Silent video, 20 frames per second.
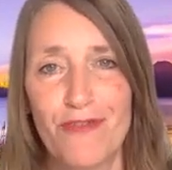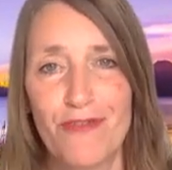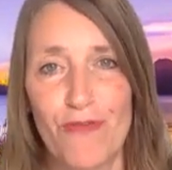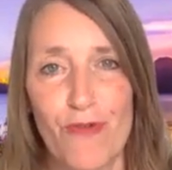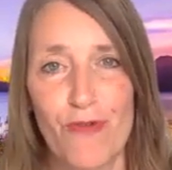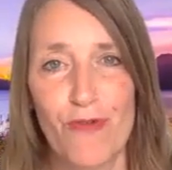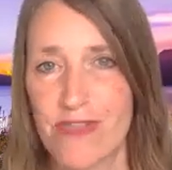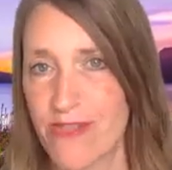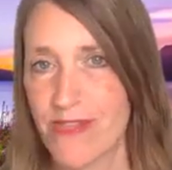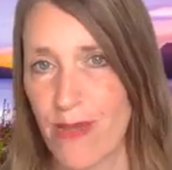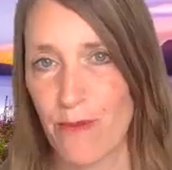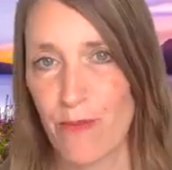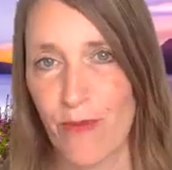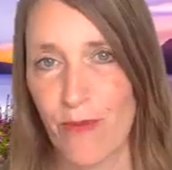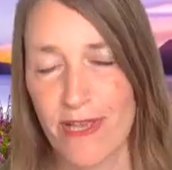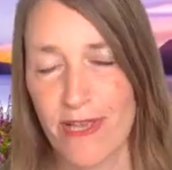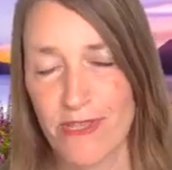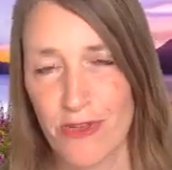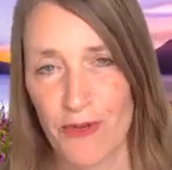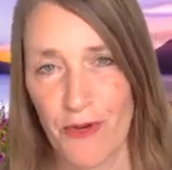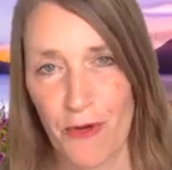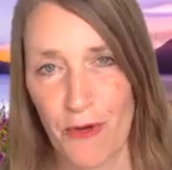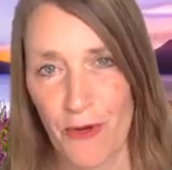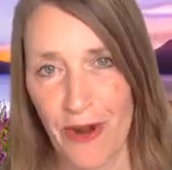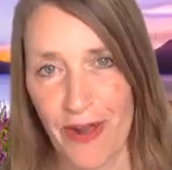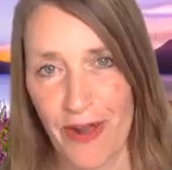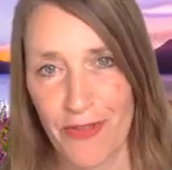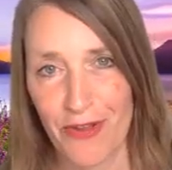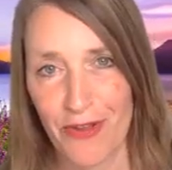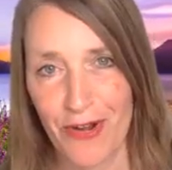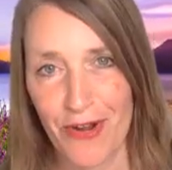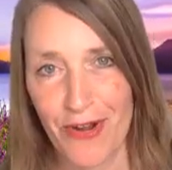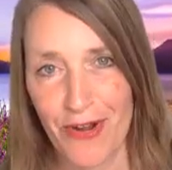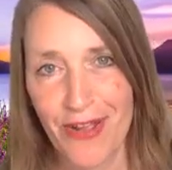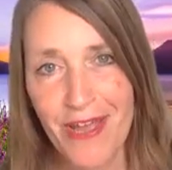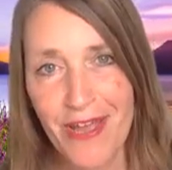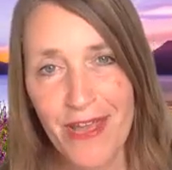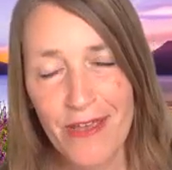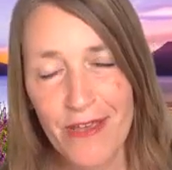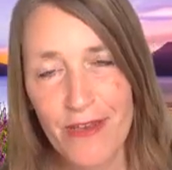for some reason or other.
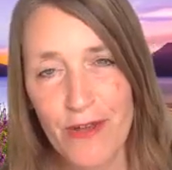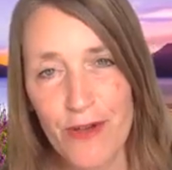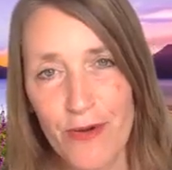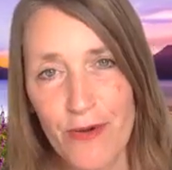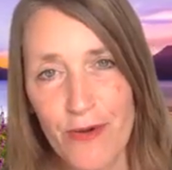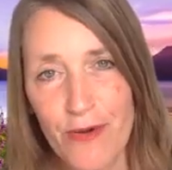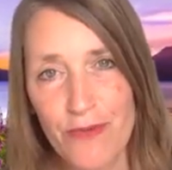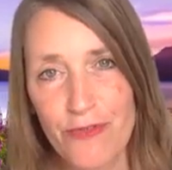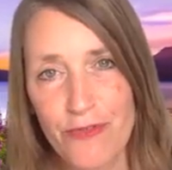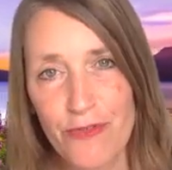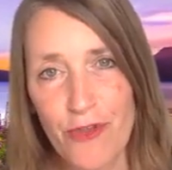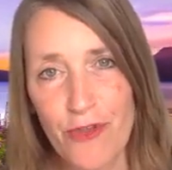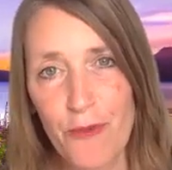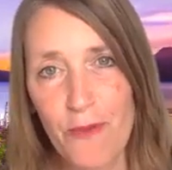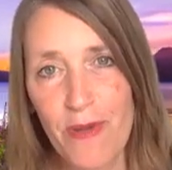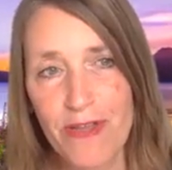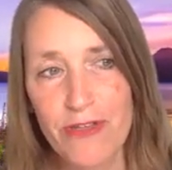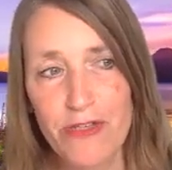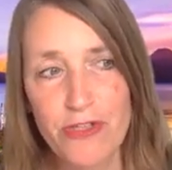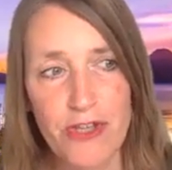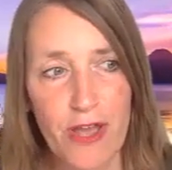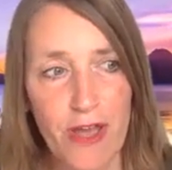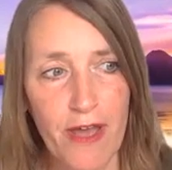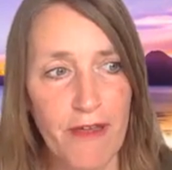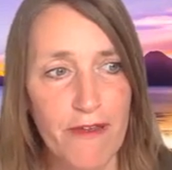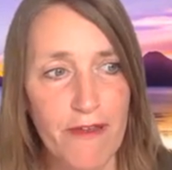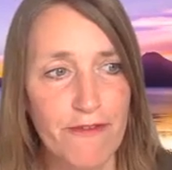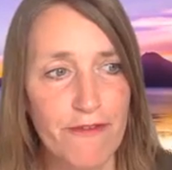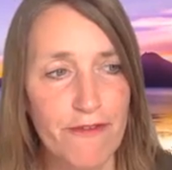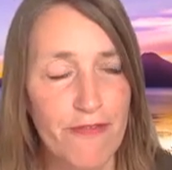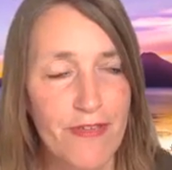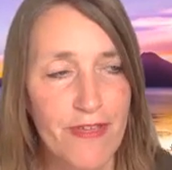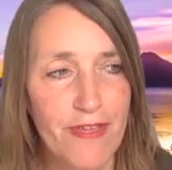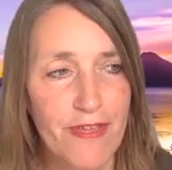So much of,